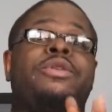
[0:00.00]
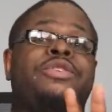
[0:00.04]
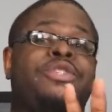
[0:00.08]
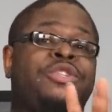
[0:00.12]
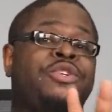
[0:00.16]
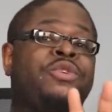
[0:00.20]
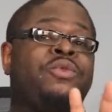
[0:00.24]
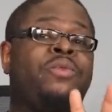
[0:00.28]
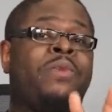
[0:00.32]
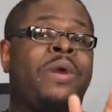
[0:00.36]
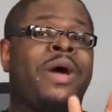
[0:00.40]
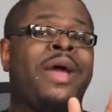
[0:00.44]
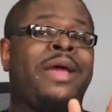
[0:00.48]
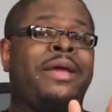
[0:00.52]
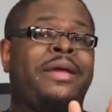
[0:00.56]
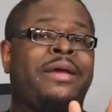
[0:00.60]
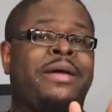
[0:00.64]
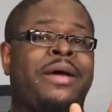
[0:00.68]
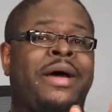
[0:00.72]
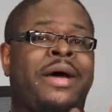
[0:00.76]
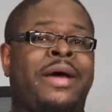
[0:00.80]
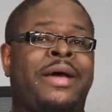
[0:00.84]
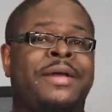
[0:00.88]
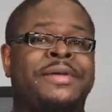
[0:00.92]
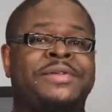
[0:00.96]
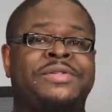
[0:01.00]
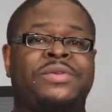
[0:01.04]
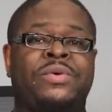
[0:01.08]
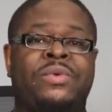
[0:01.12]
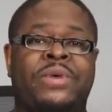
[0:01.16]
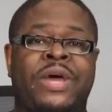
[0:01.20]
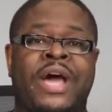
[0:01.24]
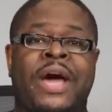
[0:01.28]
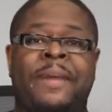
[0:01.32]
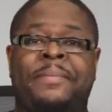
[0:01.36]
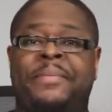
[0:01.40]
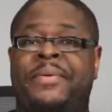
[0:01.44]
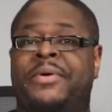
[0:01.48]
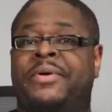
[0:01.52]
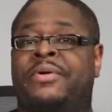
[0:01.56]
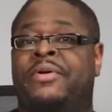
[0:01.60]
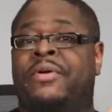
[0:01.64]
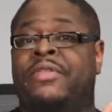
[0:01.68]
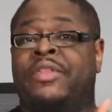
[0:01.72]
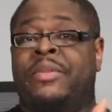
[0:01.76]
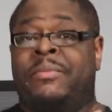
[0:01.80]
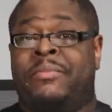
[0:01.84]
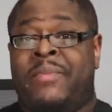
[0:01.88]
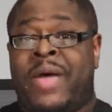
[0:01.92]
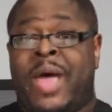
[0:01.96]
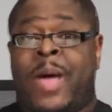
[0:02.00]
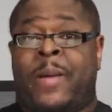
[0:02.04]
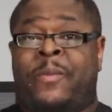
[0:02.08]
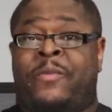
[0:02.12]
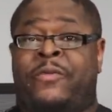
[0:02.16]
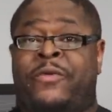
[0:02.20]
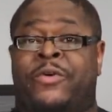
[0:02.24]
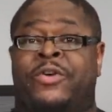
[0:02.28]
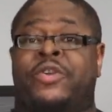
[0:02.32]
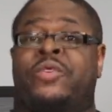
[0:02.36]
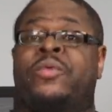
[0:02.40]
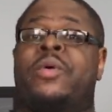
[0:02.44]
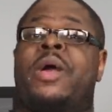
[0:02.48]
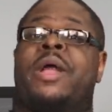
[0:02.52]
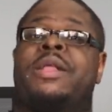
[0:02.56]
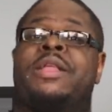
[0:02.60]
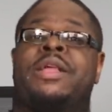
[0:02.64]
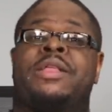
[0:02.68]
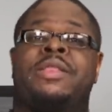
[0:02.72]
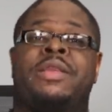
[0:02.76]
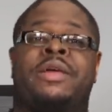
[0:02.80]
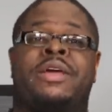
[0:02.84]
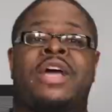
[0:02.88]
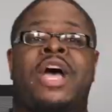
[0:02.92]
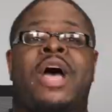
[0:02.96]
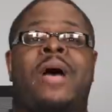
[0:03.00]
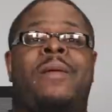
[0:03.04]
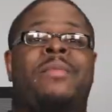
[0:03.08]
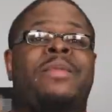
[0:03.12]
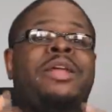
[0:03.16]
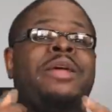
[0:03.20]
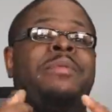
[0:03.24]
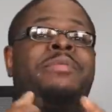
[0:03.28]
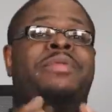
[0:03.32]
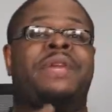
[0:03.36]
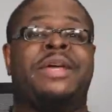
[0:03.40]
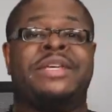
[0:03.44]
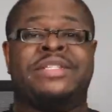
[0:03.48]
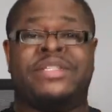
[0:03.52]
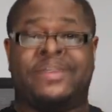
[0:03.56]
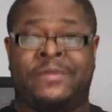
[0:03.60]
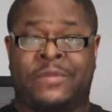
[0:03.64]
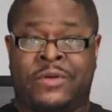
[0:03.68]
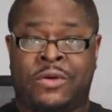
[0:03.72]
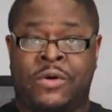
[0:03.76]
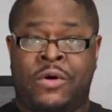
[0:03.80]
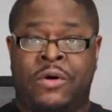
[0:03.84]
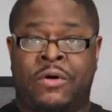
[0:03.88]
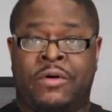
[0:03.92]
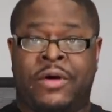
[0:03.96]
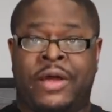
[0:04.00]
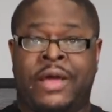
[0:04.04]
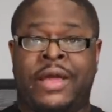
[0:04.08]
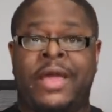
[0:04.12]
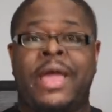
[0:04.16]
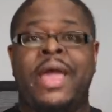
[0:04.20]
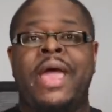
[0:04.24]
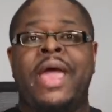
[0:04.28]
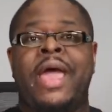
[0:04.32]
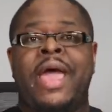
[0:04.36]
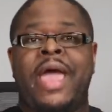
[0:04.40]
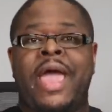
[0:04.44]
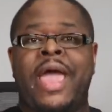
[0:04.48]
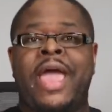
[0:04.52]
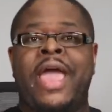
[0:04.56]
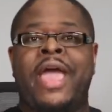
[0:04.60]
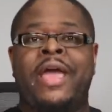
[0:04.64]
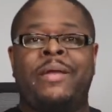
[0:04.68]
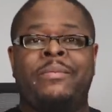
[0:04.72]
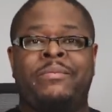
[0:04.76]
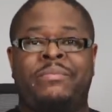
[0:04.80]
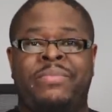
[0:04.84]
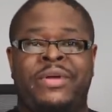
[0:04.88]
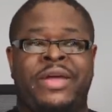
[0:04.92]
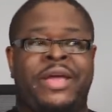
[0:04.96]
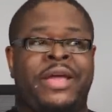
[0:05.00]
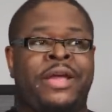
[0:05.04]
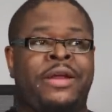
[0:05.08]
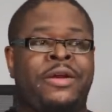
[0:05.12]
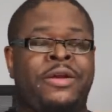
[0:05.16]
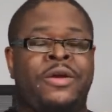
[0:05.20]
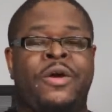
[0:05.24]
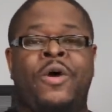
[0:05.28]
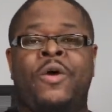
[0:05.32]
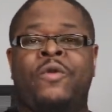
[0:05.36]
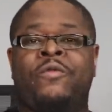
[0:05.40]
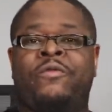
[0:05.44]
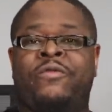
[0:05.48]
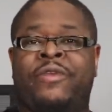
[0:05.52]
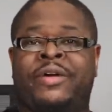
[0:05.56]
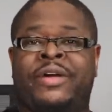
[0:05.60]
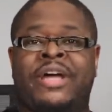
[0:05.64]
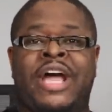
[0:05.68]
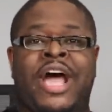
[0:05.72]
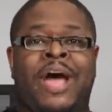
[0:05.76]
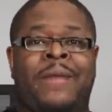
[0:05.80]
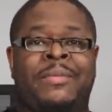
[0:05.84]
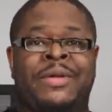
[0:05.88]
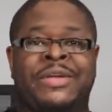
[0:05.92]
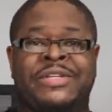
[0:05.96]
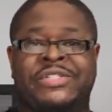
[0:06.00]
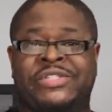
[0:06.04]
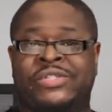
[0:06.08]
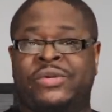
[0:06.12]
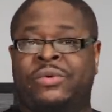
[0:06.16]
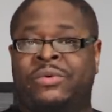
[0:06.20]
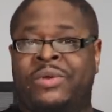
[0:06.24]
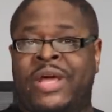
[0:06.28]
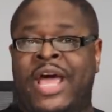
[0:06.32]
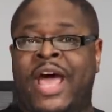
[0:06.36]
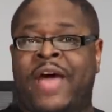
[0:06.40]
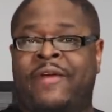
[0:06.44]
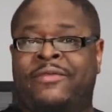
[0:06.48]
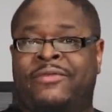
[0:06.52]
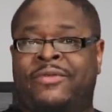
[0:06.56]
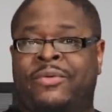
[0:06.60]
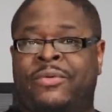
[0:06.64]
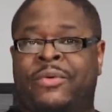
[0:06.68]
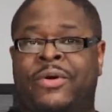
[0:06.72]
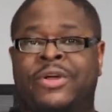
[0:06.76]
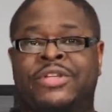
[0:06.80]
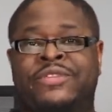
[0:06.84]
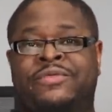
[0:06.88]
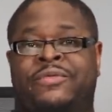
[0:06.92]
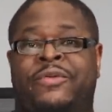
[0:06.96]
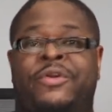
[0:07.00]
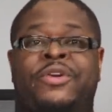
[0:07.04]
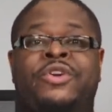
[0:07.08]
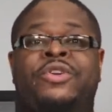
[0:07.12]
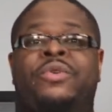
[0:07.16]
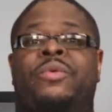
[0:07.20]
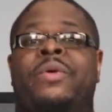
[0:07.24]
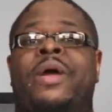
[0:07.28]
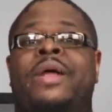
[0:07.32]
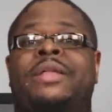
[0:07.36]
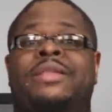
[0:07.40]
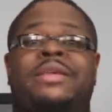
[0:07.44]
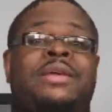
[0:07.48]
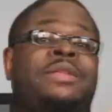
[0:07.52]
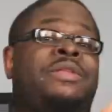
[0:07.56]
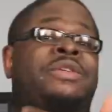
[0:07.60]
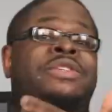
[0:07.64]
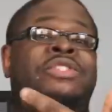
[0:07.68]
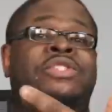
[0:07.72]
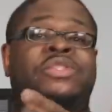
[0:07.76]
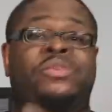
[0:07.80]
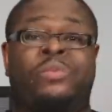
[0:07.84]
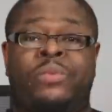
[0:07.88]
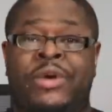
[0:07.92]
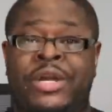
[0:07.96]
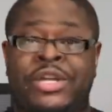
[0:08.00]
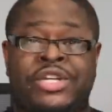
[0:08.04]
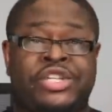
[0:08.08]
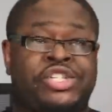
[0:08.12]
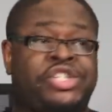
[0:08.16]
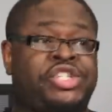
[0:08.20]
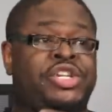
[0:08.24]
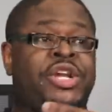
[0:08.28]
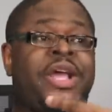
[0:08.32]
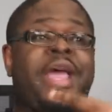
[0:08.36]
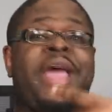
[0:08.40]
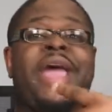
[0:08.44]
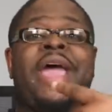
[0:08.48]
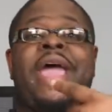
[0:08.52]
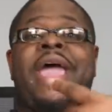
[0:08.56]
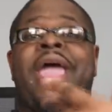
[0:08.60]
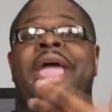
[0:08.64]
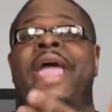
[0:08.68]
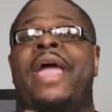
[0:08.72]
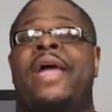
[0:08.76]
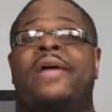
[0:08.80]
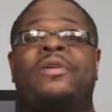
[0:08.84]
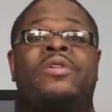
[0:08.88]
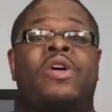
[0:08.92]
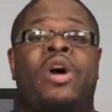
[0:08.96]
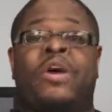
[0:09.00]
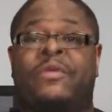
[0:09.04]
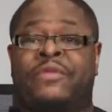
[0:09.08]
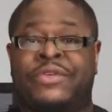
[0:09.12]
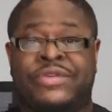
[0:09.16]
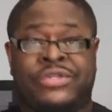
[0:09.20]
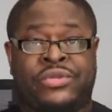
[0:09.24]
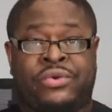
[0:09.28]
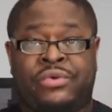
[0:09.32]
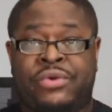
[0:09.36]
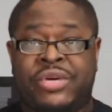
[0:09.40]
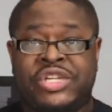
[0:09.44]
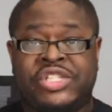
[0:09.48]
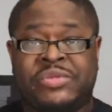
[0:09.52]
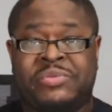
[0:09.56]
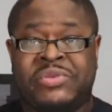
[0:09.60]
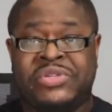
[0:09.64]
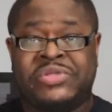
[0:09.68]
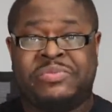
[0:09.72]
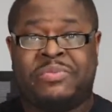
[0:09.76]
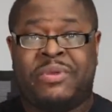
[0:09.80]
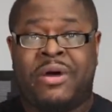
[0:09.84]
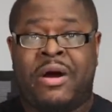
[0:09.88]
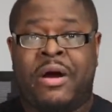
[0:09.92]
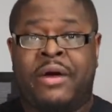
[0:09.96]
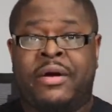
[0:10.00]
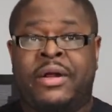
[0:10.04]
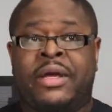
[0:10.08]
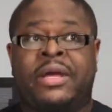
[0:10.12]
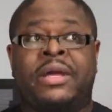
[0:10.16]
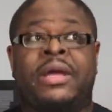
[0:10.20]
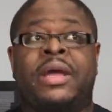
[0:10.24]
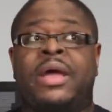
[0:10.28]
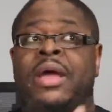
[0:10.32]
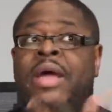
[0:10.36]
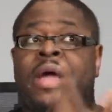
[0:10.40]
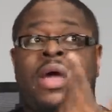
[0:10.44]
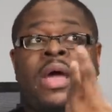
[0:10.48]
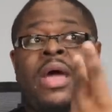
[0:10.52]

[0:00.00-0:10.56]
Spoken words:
two white guys who got put on the map for directing the comedy Blaze of Glory, and being known for comedy soon afterwards for directing The Switch and Office Christmas Party,